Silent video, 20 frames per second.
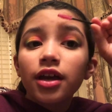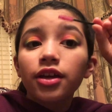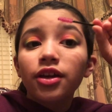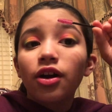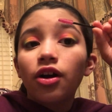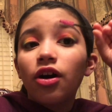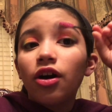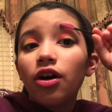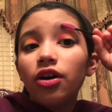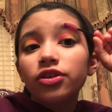
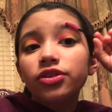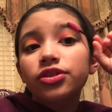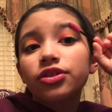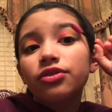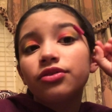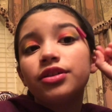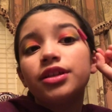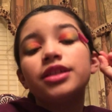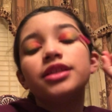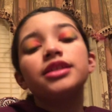Y'all
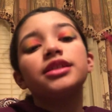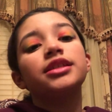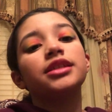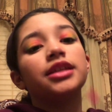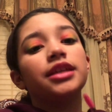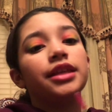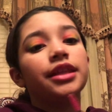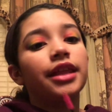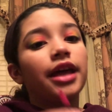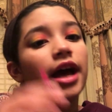also didn't
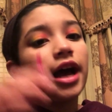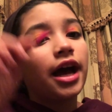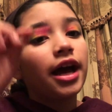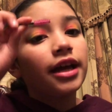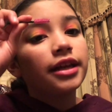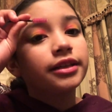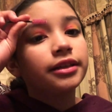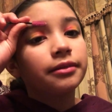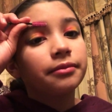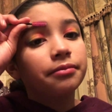see
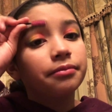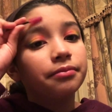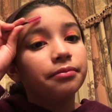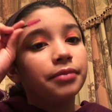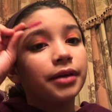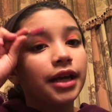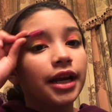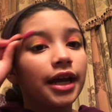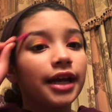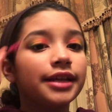that,
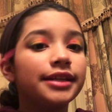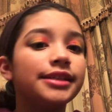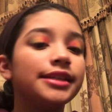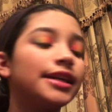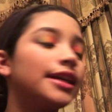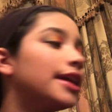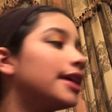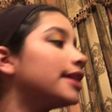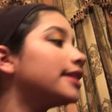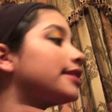but I
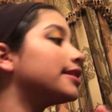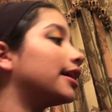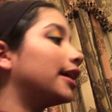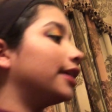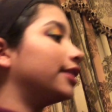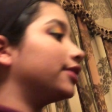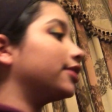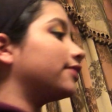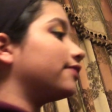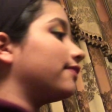did it.
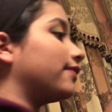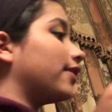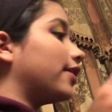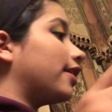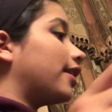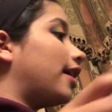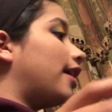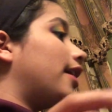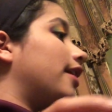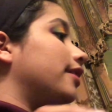I just
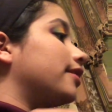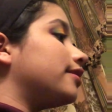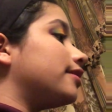forgot.